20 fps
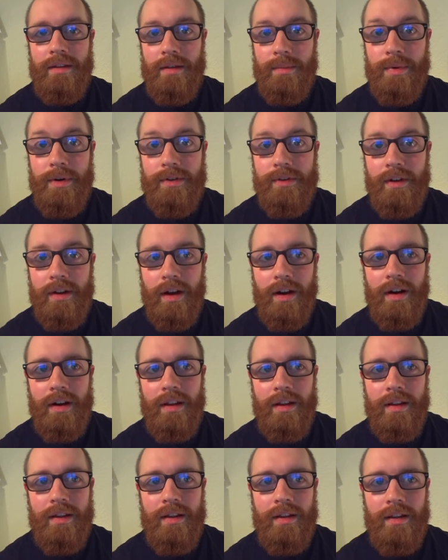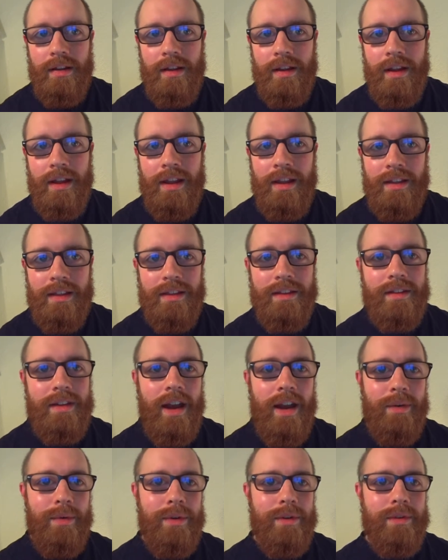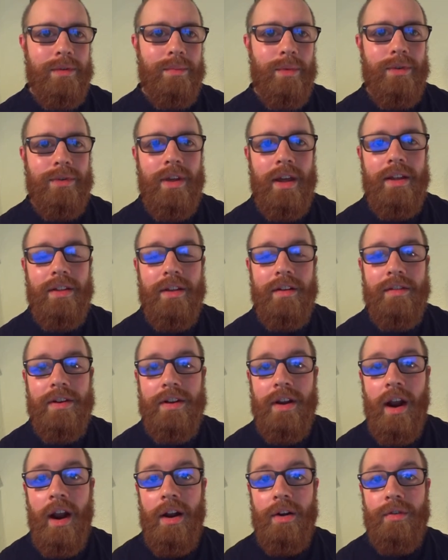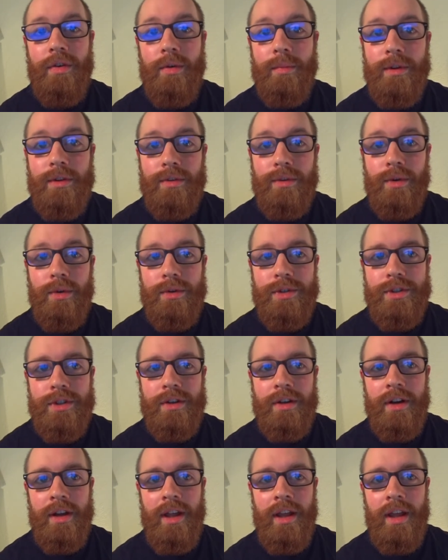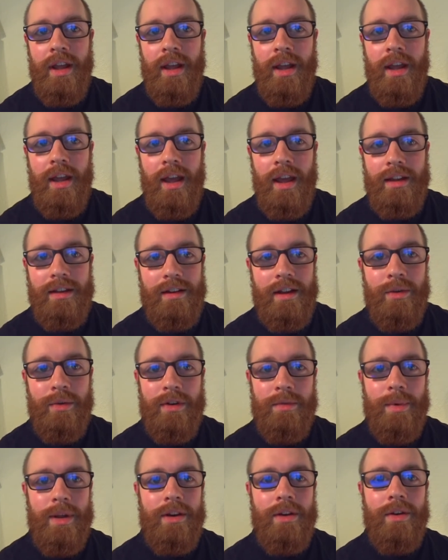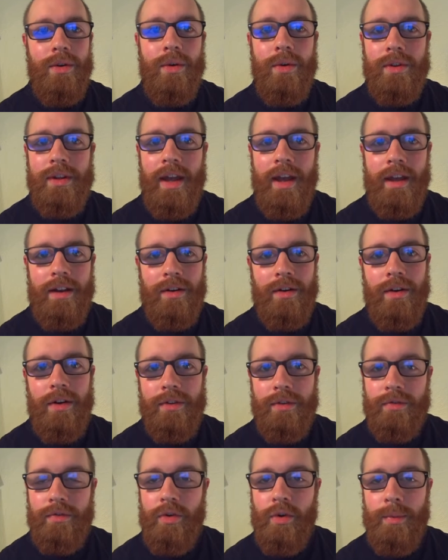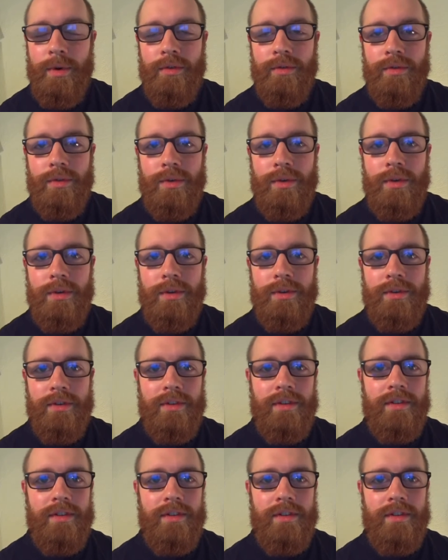the prison guard. This guy was most likely a retired Roman soldier, and he would have been an old hat at all the Roman rules and